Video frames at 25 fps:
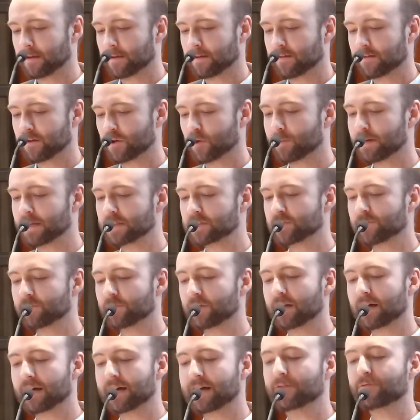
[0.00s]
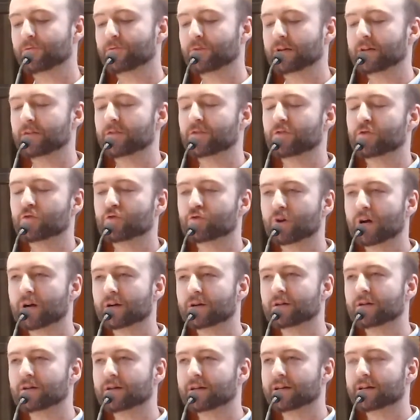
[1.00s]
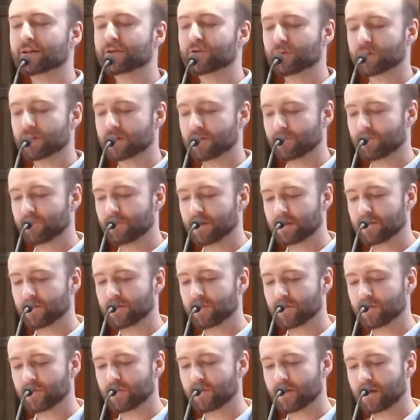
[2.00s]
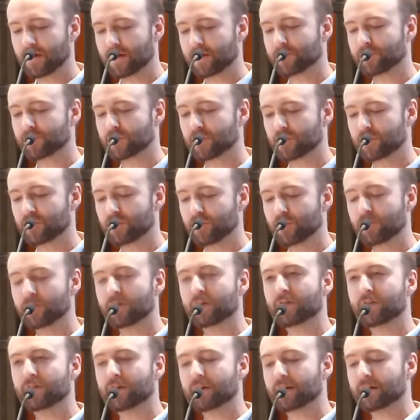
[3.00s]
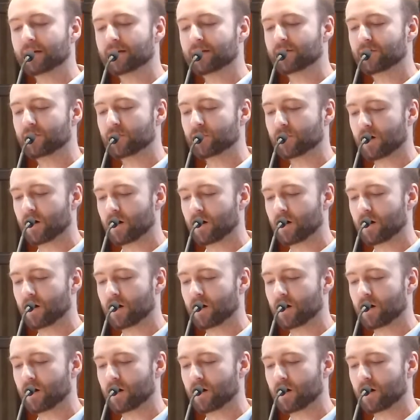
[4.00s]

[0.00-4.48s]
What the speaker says: So much of life is struggling to convince yourself to do the things you